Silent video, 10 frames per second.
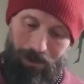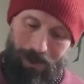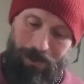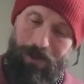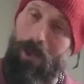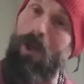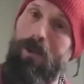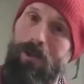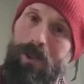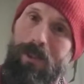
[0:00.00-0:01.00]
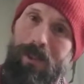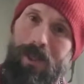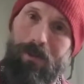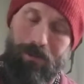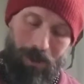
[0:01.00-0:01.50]
that's the color set that
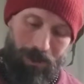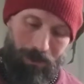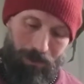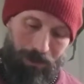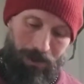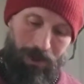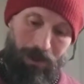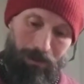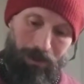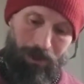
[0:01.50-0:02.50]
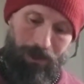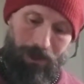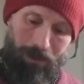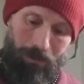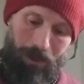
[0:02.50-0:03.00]
I would want to use. It's like a really
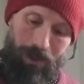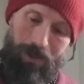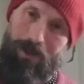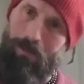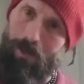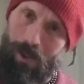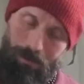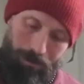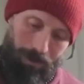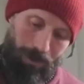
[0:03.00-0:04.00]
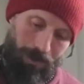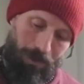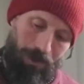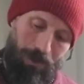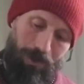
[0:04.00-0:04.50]
deep red, because I'm
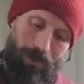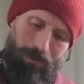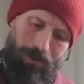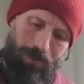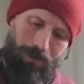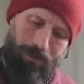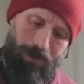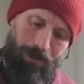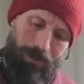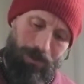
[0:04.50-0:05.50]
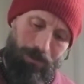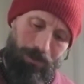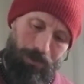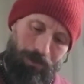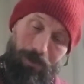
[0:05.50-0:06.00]
also stringing it with this
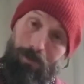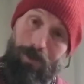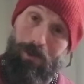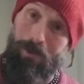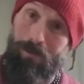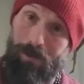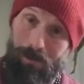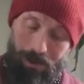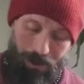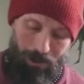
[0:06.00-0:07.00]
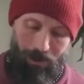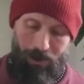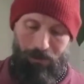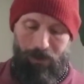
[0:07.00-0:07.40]
beautiful rosewood, which I love.